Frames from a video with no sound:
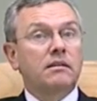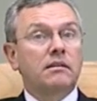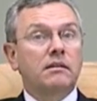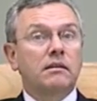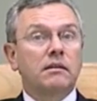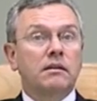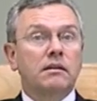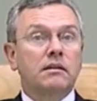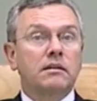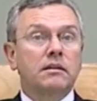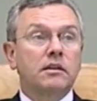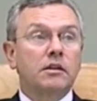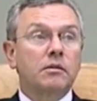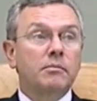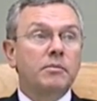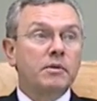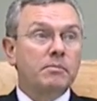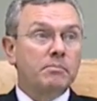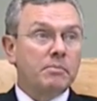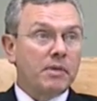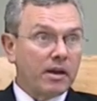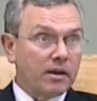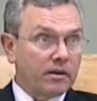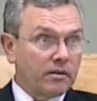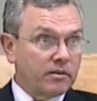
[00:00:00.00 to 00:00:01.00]
a little
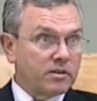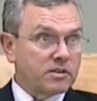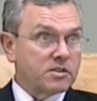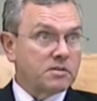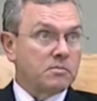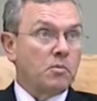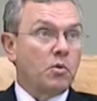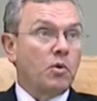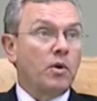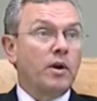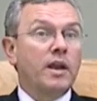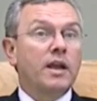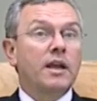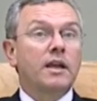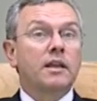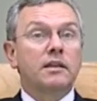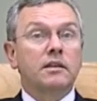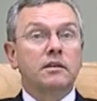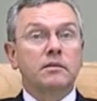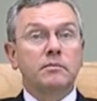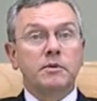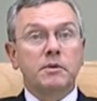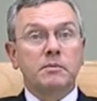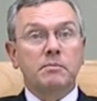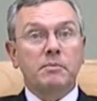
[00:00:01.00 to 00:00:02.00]
bit better this morning, a
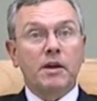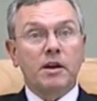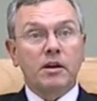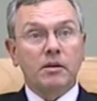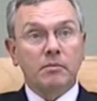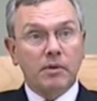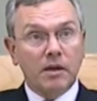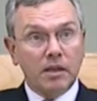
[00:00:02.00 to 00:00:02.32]
little bit better